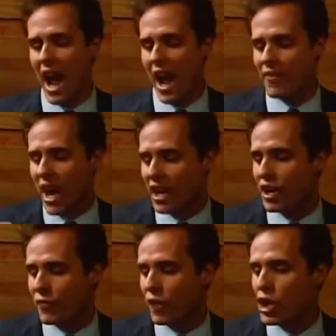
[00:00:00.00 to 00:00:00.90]
I have got
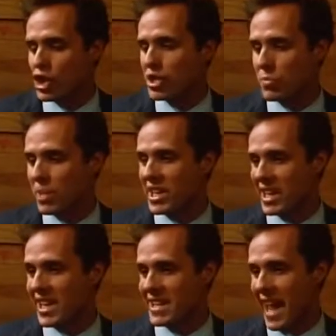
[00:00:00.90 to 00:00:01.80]
an aversion to being
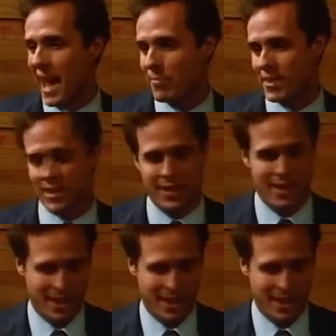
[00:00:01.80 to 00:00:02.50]
kidnapped.